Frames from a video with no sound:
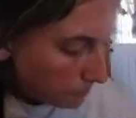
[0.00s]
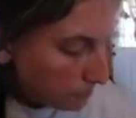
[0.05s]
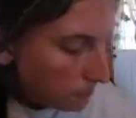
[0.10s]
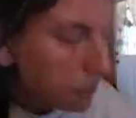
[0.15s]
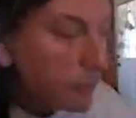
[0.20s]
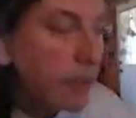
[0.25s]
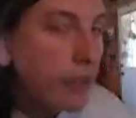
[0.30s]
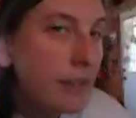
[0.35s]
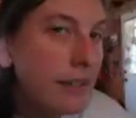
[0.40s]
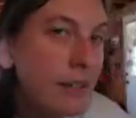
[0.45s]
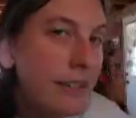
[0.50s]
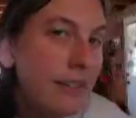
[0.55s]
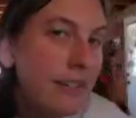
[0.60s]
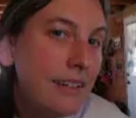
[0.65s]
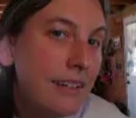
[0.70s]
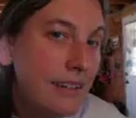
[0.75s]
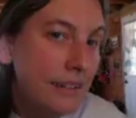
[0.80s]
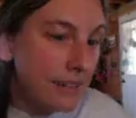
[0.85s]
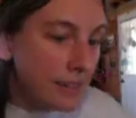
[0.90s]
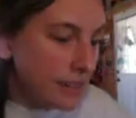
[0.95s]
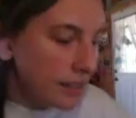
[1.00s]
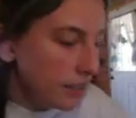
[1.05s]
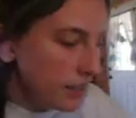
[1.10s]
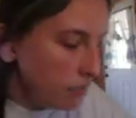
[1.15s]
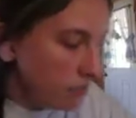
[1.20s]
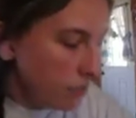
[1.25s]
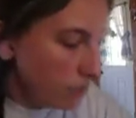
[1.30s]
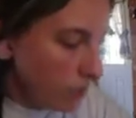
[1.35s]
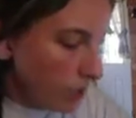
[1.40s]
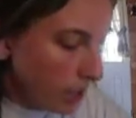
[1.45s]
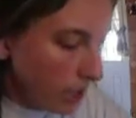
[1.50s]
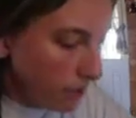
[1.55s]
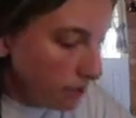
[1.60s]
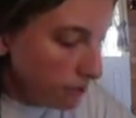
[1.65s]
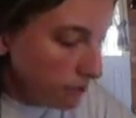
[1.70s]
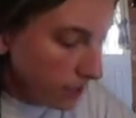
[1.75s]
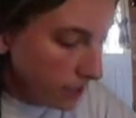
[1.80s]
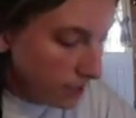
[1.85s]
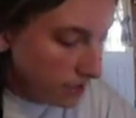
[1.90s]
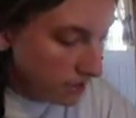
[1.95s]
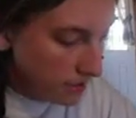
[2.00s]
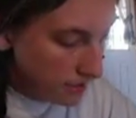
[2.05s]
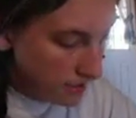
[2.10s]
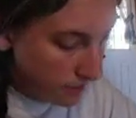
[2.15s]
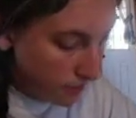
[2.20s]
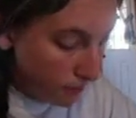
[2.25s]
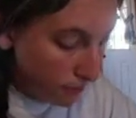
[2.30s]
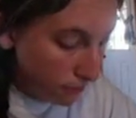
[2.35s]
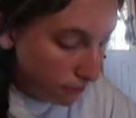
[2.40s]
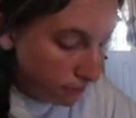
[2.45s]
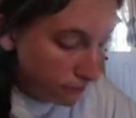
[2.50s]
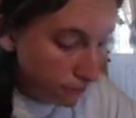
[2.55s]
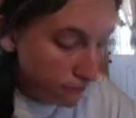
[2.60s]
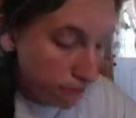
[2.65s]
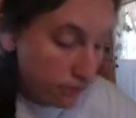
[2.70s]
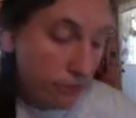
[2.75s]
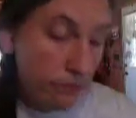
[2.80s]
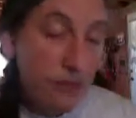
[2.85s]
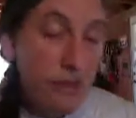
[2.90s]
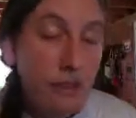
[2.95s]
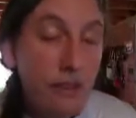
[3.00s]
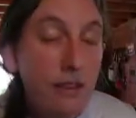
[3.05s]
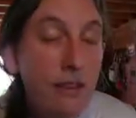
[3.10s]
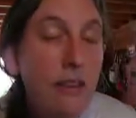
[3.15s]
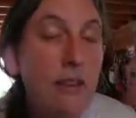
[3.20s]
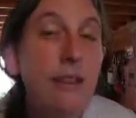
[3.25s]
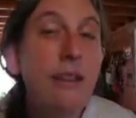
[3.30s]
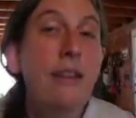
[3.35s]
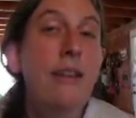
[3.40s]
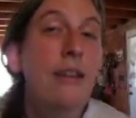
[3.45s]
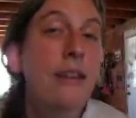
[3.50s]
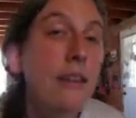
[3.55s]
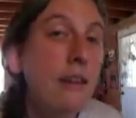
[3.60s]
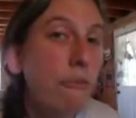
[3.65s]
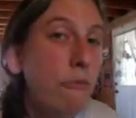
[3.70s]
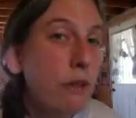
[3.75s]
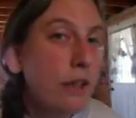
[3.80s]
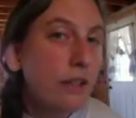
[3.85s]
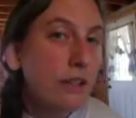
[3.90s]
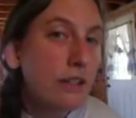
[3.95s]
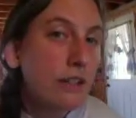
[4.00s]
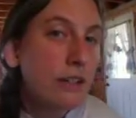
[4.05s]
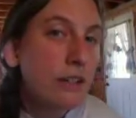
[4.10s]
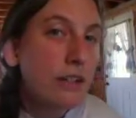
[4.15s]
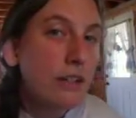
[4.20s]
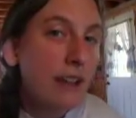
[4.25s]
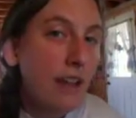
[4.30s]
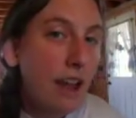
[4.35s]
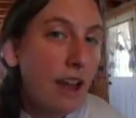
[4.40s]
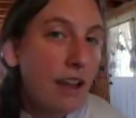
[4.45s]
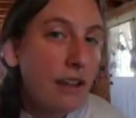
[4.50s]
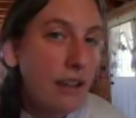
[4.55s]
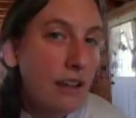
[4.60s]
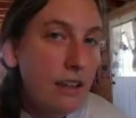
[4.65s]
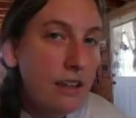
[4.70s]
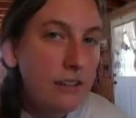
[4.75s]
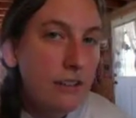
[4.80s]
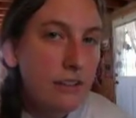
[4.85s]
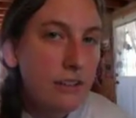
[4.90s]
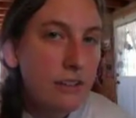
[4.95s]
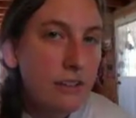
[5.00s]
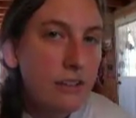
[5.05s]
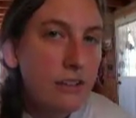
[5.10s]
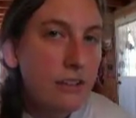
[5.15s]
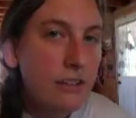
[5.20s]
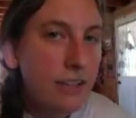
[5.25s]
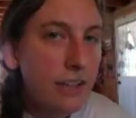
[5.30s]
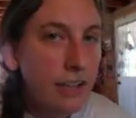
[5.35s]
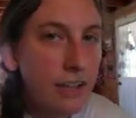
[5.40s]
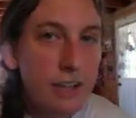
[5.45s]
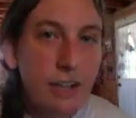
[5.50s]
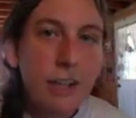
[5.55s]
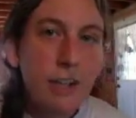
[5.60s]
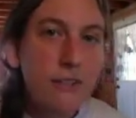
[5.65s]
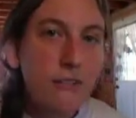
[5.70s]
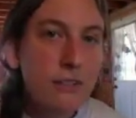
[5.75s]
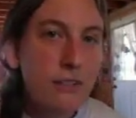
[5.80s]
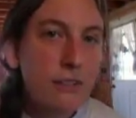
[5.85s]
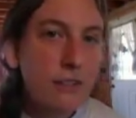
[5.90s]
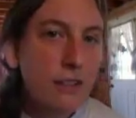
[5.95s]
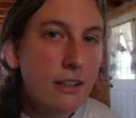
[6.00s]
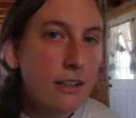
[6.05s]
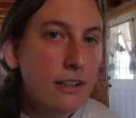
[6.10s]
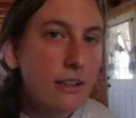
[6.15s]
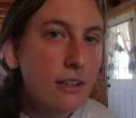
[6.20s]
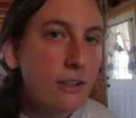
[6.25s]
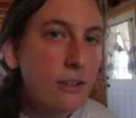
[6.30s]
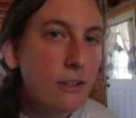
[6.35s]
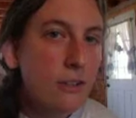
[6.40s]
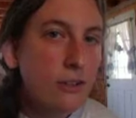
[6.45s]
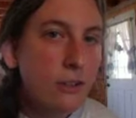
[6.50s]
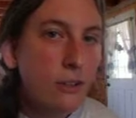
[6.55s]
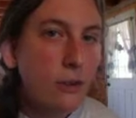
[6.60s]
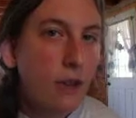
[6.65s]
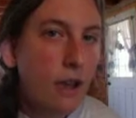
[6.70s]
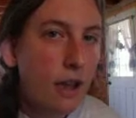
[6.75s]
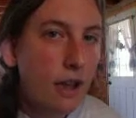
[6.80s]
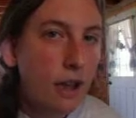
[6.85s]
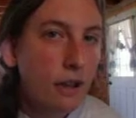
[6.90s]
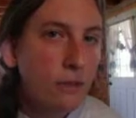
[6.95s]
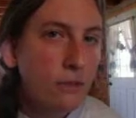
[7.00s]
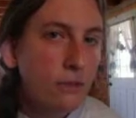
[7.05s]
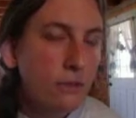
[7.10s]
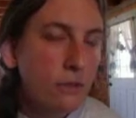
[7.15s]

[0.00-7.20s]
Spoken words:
But if you have less stuff, it makes it a lot easier to take care of the things that you do have.